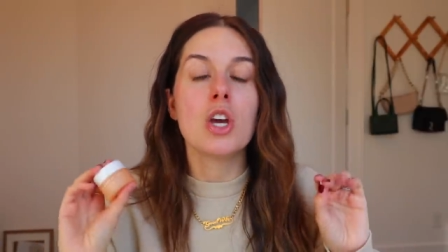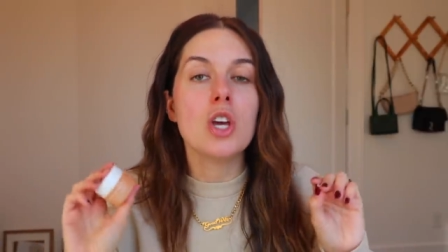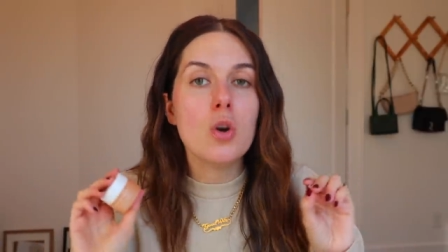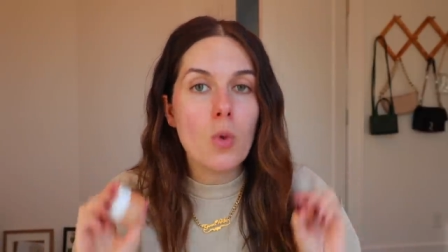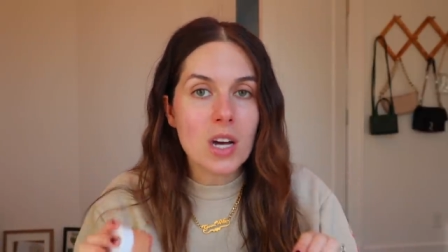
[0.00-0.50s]

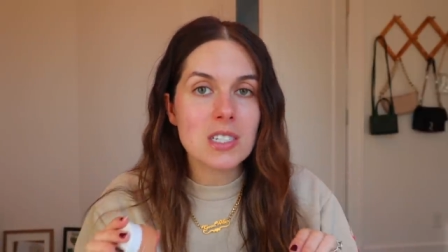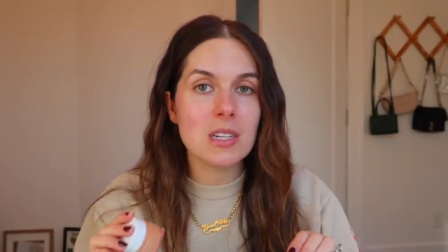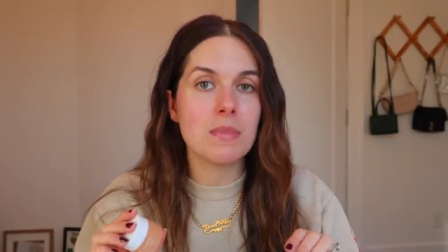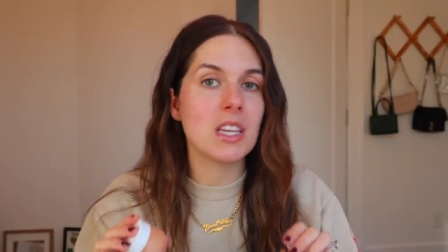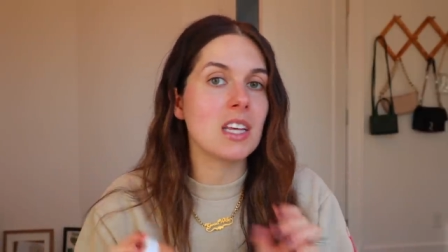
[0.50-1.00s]
You want
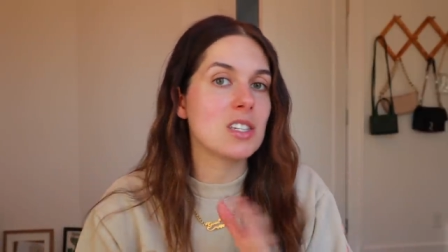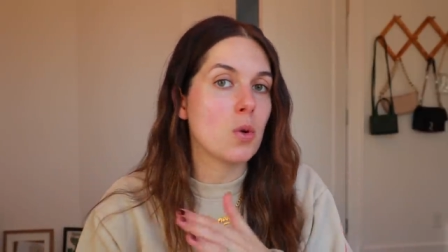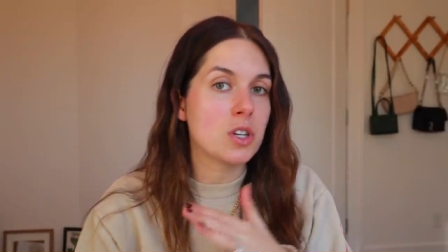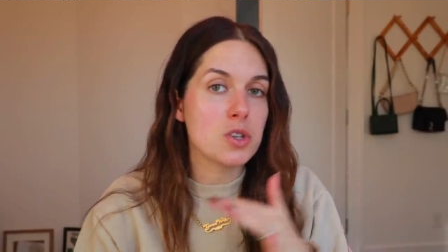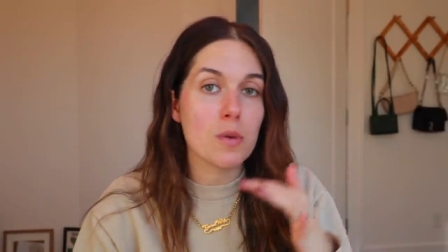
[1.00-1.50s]
something that's
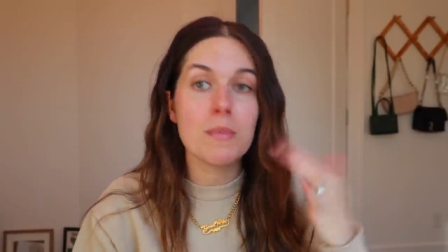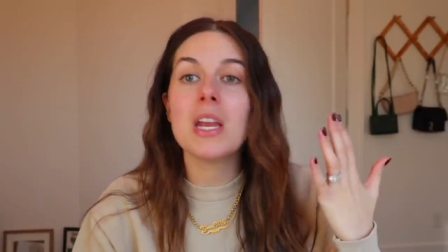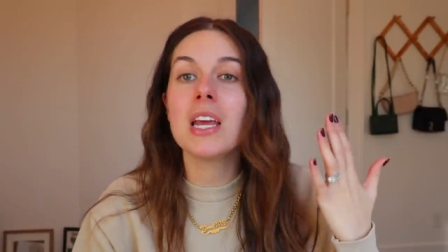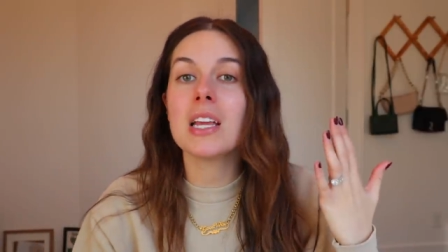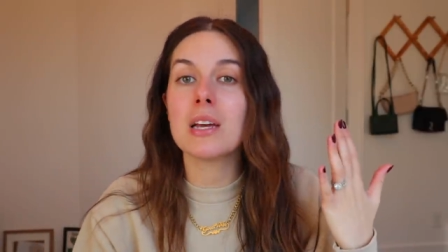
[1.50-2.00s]
going to
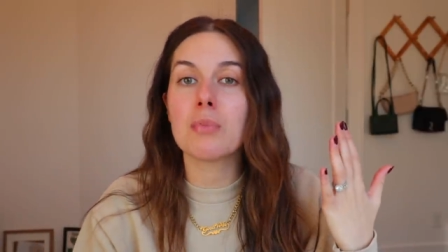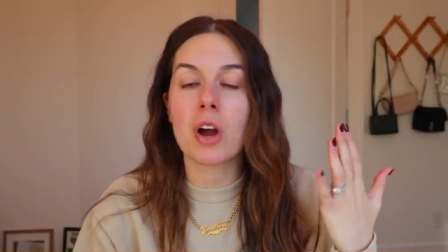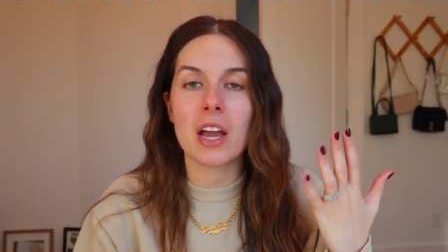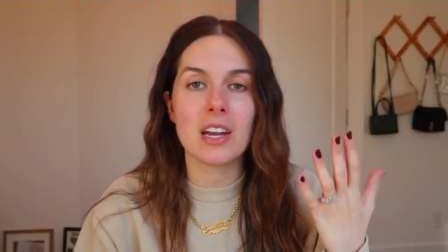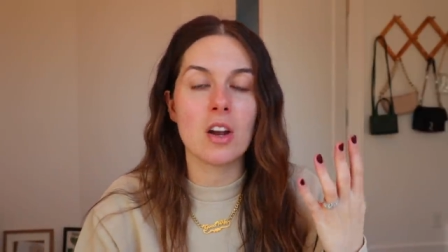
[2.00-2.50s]
immediately
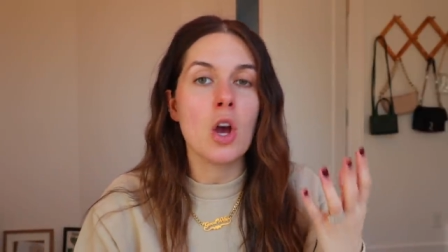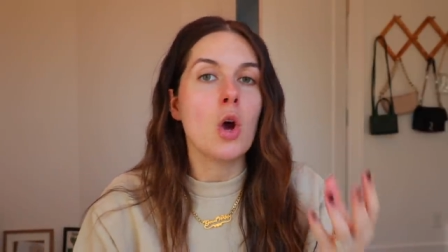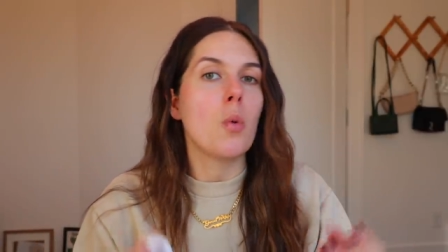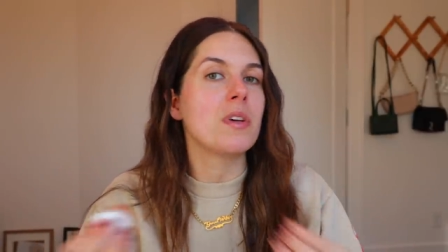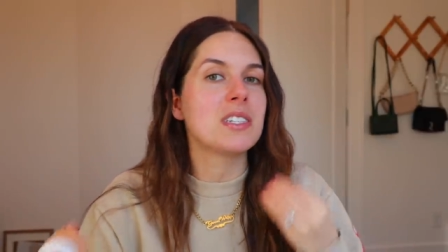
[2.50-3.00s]
brighten
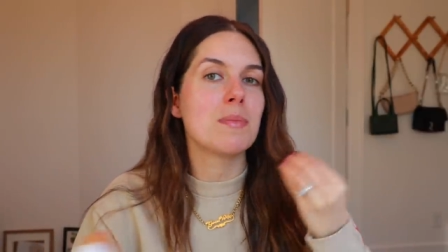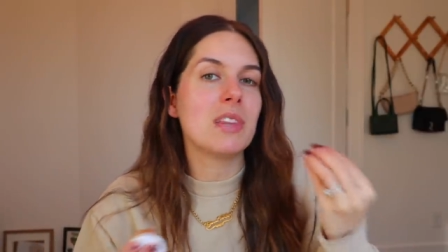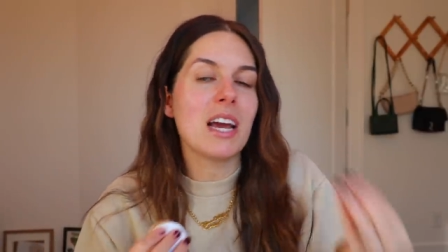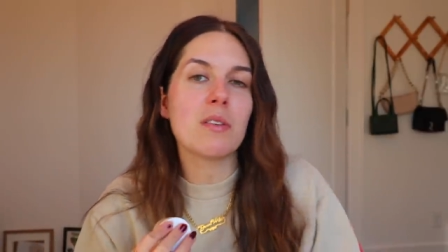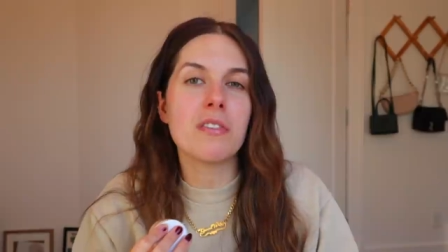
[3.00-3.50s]
with some
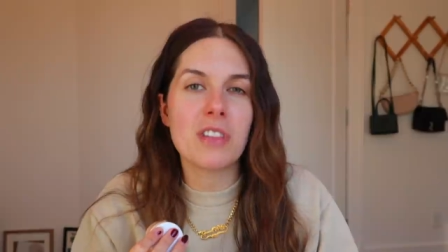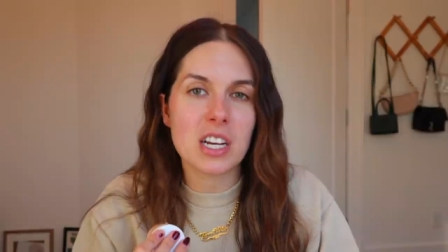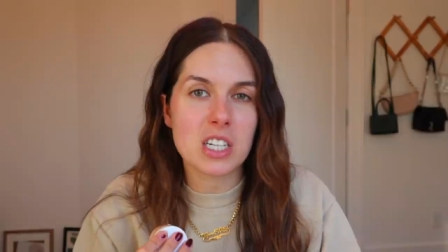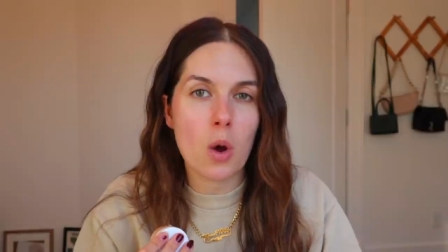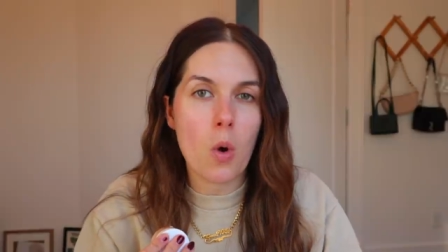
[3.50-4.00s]
light
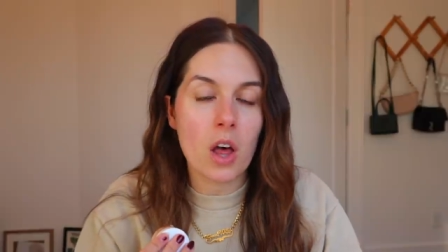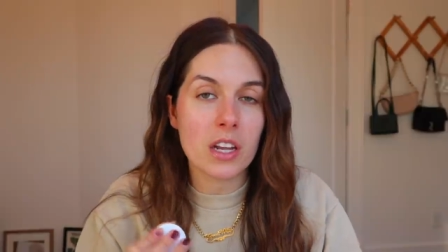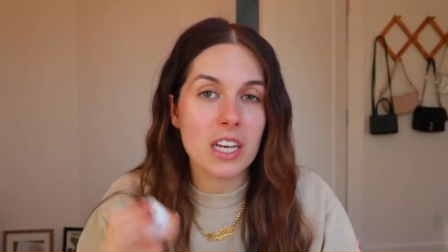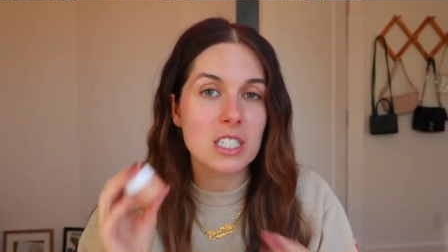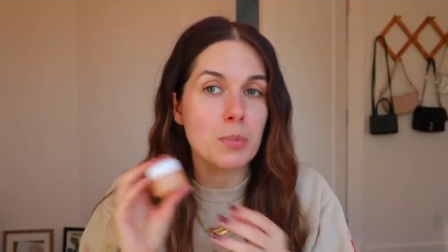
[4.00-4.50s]
reflecting qualities,